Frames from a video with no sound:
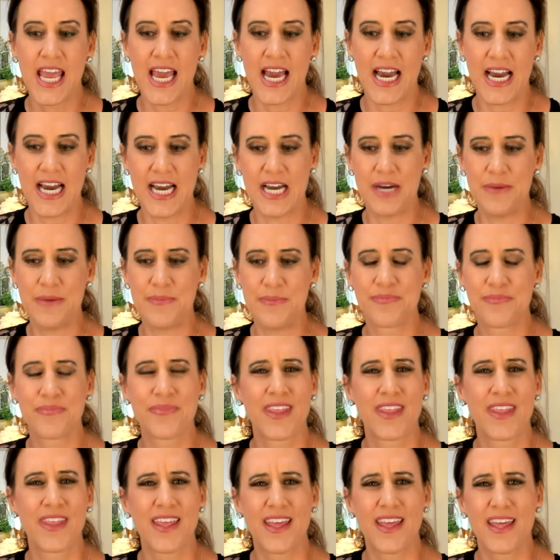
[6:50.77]
I
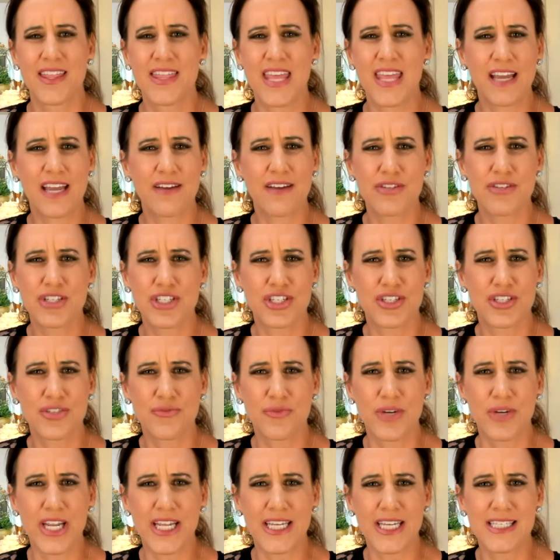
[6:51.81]
think I was just reading
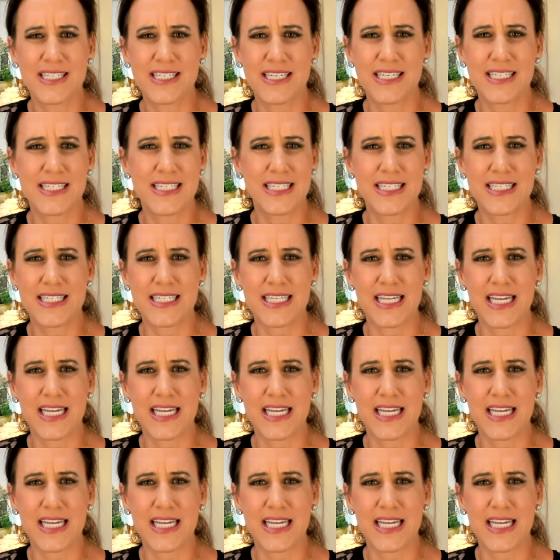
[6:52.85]
a statistic